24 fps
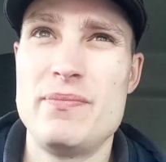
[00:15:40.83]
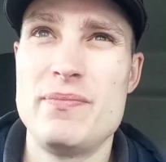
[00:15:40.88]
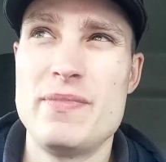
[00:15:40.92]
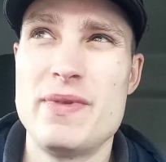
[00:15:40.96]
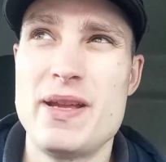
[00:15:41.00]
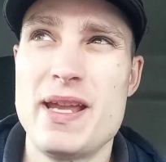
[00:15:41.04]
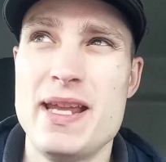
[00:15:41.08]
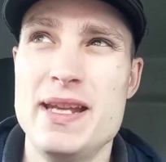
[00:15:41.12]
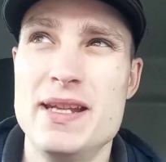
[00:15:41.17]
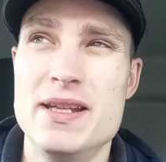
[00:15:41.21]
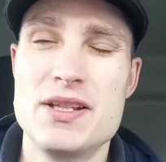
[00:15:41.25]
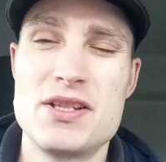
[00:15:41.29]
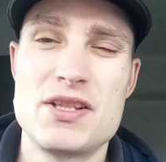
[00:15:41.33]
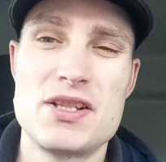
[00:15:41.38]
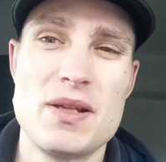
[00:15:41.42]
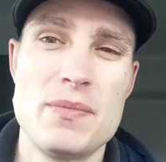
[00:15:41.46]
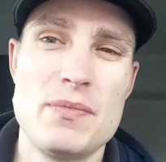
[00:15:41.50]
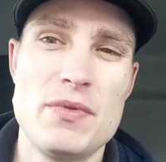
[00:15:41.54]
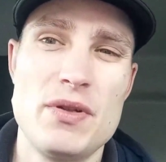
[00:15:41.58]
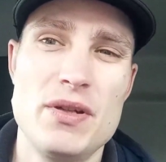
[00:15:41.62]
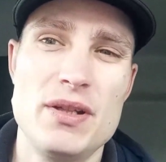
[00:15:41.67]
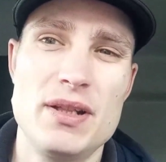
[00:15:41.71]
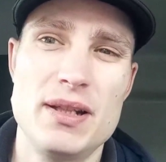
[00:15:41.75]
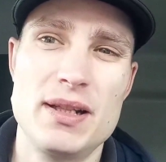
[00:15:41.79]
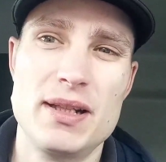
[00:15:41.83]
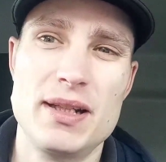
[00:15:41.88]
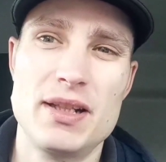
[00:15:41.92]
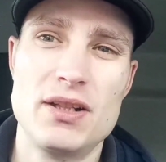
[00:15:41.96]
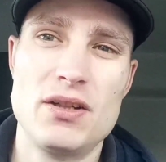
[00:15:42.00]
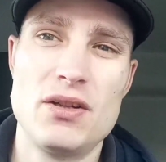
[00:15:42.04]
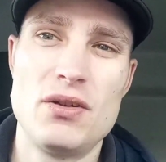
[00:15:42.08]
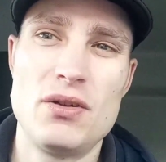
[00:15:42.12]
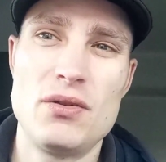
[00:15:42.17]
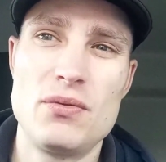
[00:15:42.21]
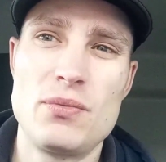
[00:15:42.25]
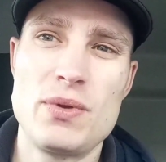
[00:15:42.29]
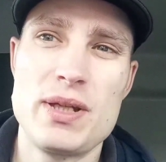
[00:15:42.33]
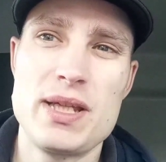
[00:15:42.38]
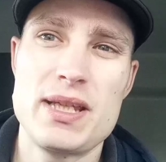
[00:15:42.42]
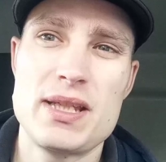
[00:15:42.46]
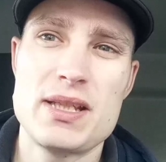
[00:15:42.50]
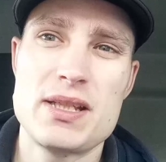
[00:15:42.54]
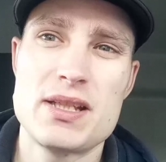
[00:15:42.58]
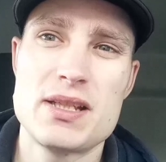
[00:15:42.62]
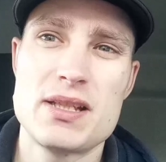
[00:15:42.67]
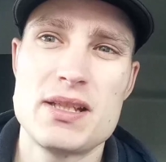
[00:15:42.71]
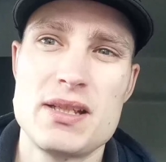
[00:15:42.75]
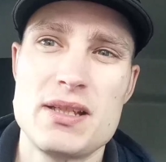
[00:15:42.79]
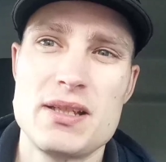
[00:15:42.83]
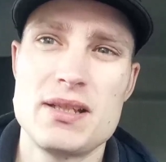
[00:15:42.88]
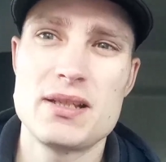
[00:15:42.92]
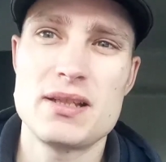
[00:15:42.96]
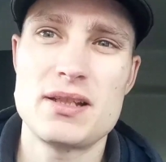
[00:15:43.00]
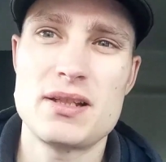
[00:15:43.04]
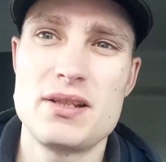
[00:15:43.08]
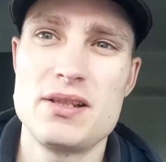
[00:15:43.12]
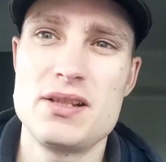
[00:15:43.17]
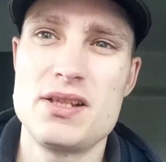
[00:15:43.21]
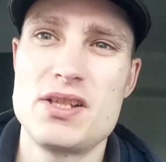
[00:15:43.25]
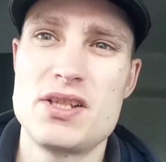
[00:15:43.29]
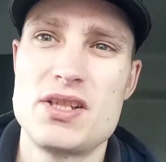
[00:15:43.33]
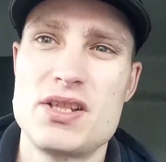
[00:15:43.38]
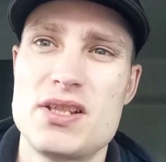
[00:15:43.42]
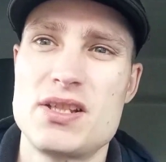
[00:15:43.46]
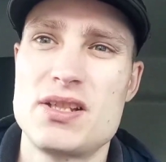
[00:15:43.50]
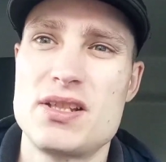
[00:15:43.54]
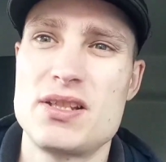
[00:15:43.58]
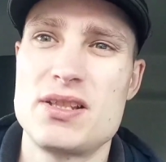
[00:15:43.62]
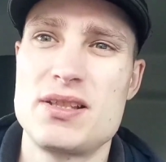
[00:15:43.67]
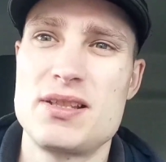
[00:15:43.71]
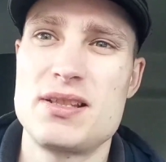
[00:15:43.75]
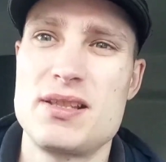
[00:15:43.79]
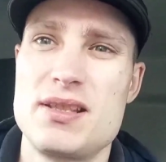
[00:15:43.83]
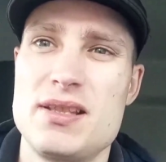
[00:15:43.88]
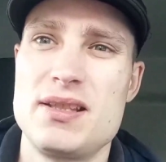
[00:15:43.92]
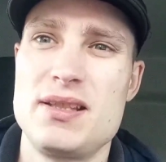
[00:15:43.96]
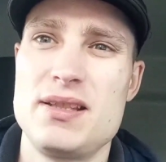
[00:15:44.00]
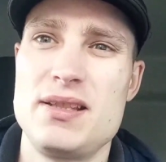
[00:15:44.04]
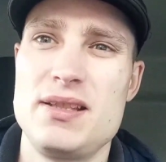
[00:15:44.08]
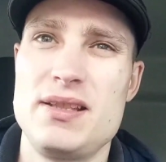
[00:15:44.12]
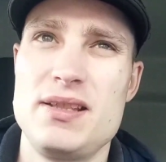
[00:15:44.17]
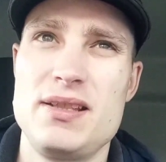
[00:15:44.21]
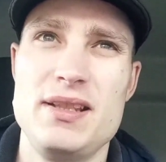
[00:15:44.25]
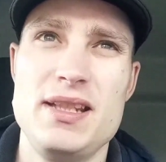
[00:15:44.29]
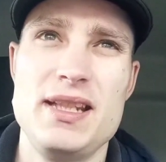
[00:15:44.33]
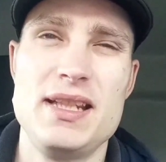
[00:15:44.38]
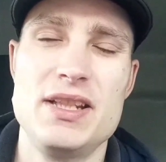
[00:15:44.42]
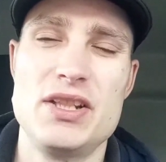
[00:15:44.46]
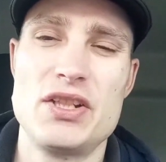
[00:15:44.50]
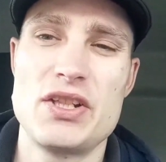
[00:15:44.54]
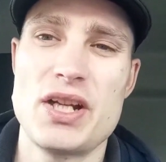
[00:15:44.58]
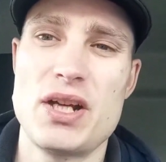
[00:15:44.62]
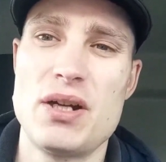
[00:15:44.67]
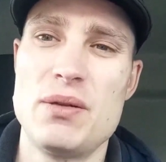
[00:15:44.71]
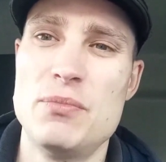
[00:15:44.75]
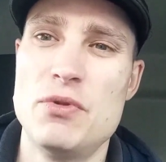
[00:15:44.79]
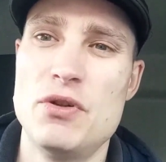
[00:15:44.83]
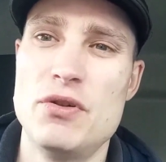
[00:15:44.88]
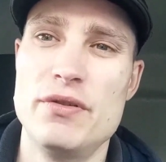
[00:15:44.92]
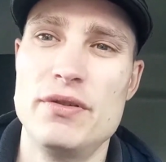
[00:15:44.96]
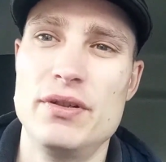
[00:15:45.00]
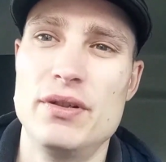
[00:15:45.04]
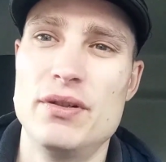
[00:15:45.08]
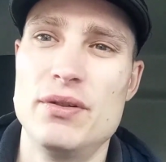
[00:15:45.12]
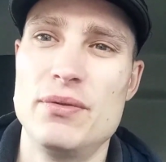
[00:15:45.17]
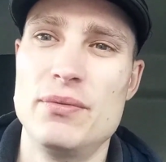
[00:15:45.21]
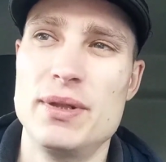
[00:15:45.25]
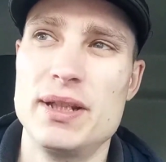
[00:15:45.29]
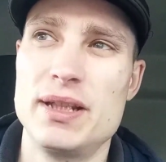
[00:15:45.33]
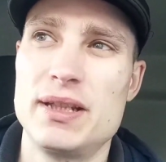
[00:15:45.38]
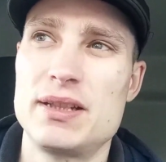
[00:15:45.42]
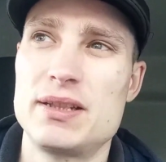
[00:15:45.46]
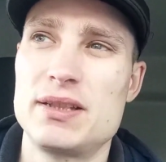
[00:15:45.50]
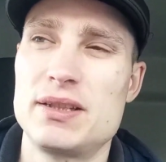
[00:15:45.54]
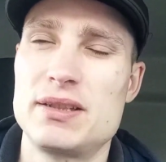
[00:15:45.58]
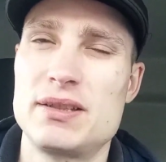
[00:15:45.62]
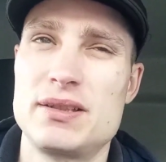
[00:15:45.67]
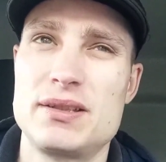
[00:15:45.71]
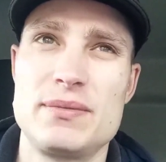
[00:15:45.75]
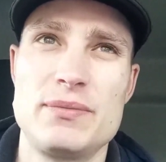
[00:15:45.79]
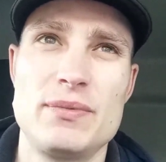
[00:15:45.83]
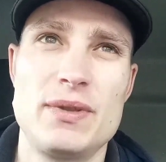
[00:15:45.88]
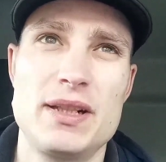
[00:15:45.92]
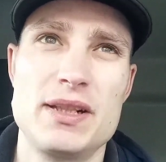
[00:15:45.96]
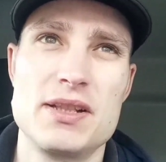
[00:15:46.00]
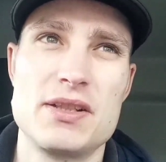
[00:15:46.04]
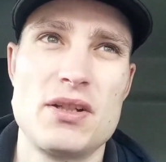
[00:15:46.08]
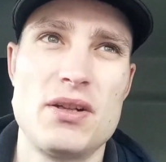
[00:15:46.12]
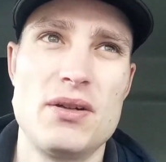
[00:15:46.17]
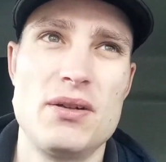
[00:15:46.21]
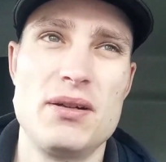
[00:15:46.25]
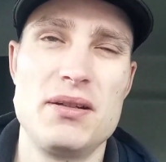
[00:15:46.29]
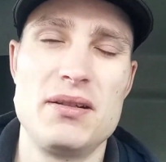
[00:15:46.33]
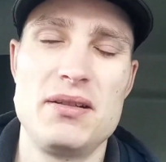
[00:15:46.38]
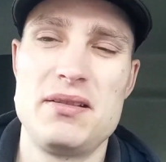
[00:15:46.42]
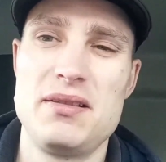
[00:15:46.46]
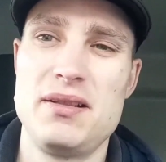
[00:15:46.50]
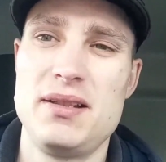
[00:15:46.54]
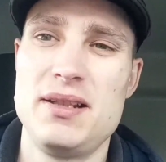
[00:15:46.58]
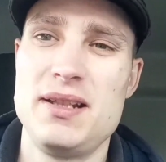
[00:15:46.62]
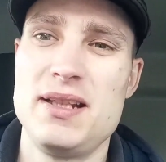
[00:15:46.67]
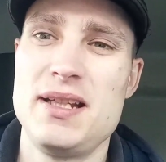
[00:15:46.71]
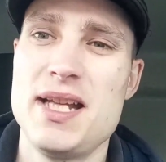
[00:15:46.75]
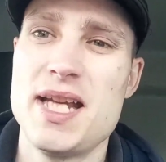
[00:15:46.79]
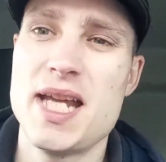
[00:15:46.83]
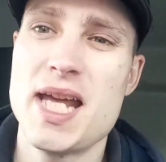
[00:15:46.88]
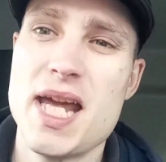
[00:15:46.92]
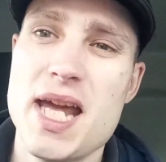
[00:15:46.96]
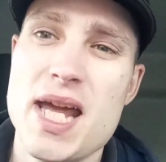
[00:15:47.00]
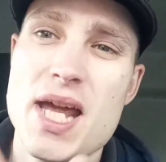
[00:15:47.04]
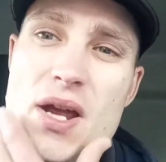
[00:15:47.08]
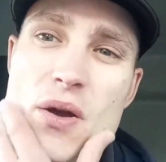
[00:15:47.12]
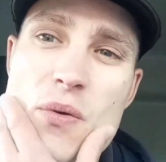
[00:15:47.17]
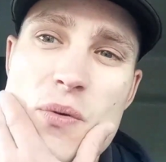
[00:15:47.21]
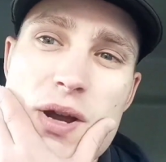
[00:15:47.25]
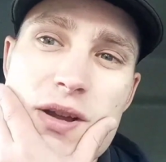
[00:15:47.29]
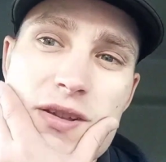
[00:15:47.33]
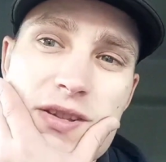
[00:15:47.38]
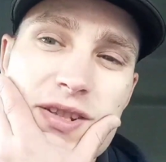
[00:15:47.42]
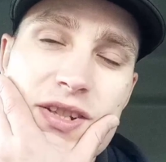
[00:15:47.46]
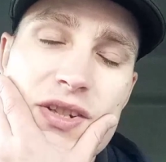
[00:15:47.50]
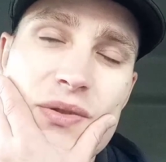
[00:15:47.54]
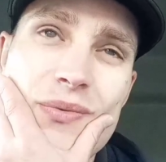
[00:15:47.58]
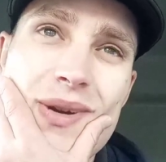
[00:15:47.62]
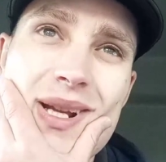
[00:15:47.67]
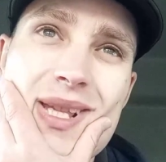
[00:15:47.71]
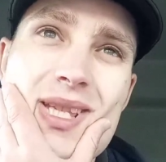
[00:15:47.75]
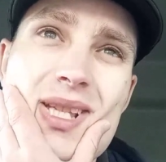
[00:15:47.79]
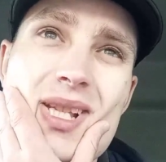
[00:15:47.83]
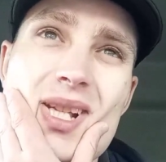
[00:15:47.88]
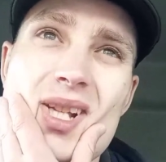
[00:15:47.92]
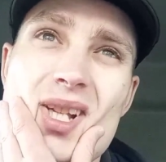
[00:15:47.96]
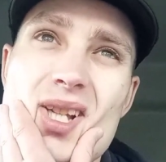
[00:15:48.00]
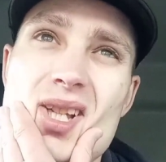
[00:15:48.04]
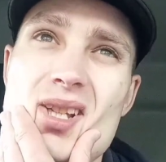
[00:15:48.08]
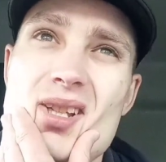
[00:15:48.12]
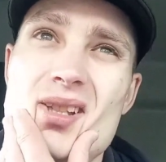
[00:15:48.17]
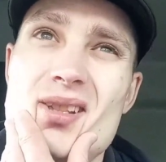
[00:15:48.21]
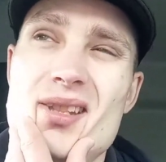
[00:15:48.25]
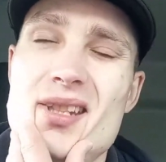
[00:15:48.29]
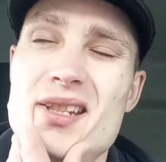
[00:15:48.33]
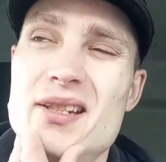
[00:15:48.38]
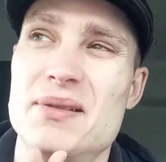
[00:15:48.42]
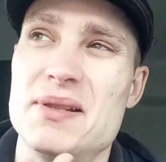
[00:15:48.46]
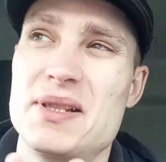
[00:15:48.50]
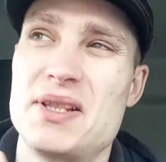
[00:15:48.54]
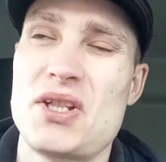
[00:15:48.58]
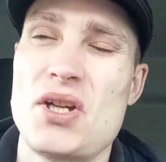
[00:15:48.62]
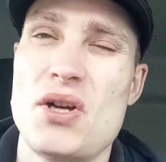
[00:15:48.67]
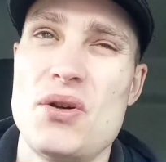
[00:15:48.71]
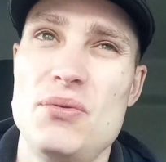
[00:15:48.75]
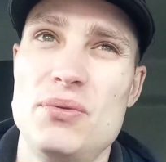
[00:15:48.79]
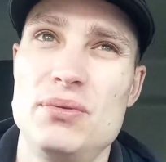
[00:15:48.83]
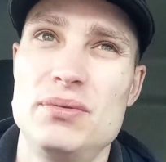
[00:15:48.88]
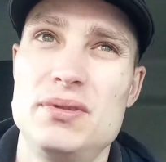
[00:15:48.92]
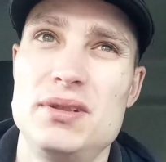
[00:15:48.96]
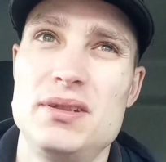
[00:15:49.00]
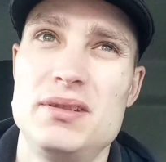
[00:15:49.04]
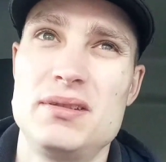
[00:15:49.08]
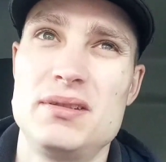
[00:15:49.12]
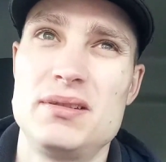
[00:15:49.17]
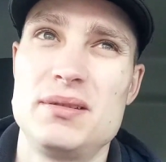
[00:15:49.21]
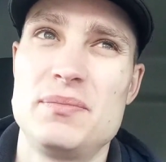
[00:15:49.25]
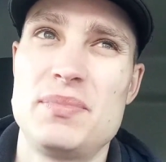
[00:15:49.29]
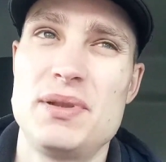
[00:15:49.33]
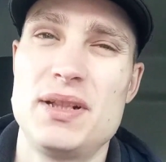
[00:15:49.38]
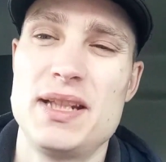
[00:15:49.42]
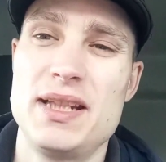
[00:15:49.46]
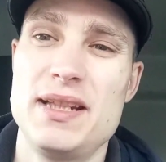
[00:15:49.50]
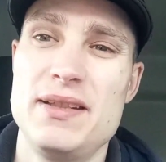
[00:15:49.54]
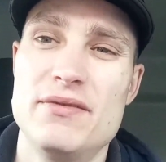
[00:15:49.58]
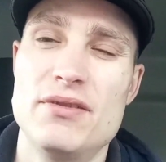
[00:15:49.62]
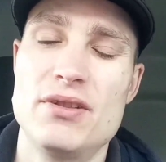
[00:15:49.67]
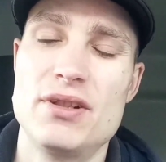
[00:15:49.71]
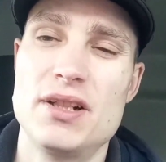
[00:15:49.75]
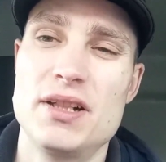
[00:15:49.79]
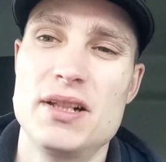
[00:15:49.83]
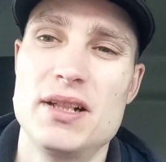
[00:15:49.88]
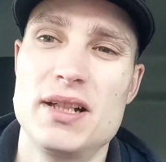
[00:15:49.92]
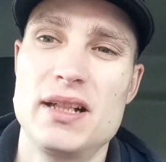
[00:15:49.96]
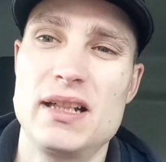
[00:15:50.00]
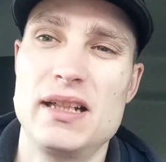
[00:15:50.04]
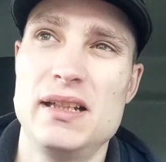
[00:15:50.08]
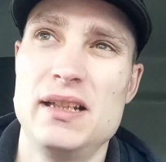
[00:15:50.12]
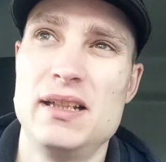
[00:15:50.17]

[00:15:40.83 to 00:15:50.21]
in the summer and the hot weeks, because I need a shower more in the hot week when it's hot. Whereas in the winter, it's cold, put the heater on at night,